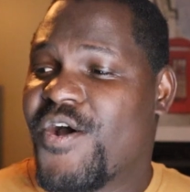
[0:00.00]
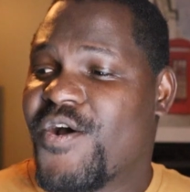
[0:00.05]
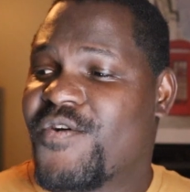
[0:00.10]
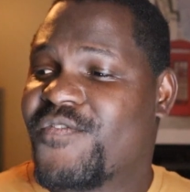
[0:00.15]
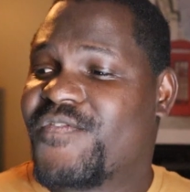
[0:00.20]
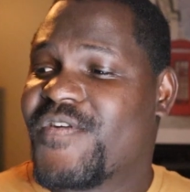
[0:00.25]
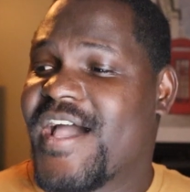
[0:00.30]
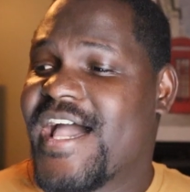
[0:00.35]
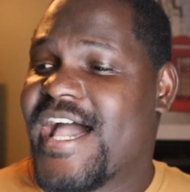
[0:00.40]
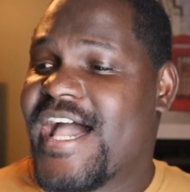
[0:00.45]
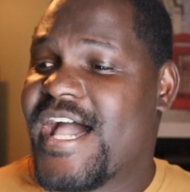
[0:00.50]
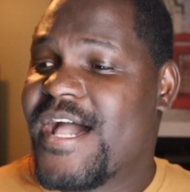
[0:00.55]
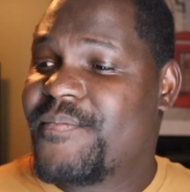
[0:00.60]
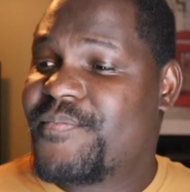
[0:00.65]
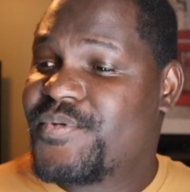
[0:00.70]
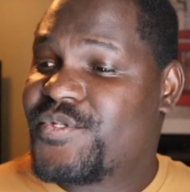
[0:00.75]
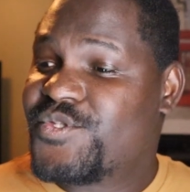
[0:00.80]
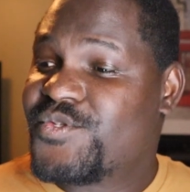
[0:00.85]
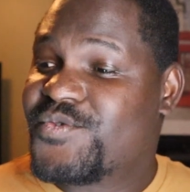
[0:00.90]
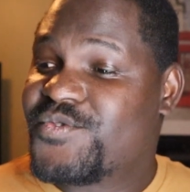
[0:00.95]
of
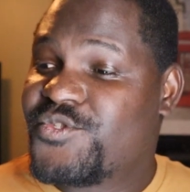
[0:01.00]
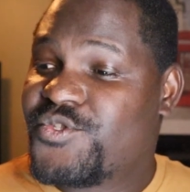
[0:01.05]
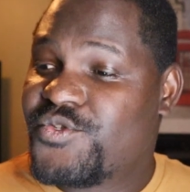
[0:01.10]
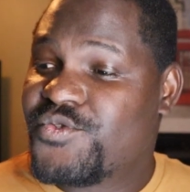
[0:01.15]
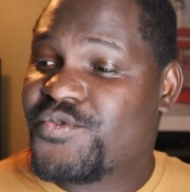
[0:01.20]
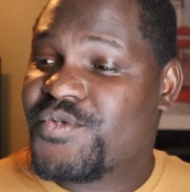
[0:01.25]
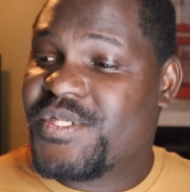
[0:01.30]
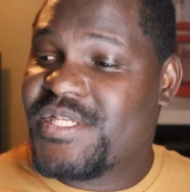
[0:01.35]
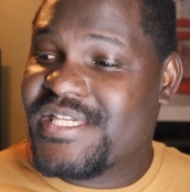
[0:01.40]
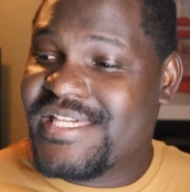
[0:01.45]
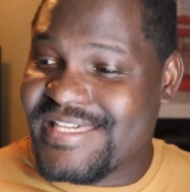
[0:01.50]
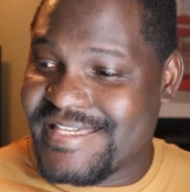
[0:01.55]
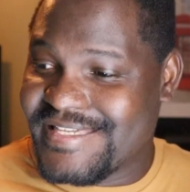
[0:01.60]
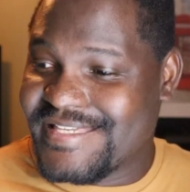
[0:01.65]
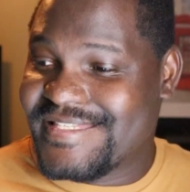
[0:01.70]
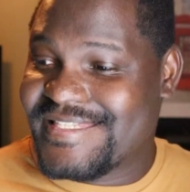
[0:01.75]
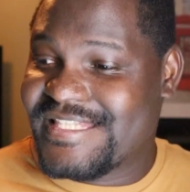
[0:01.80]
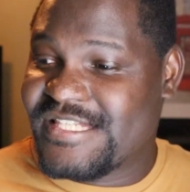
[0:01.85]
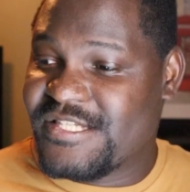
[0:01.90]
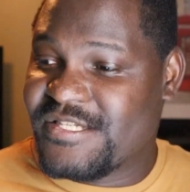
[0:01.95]
up to 2
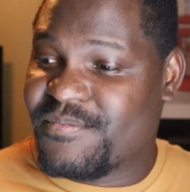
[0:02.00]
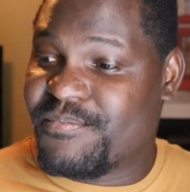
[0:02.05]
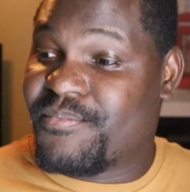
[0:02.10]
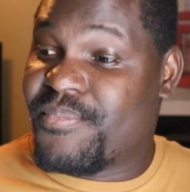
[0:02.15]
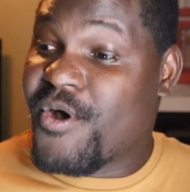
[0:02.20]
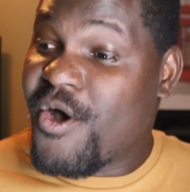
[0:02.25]
years,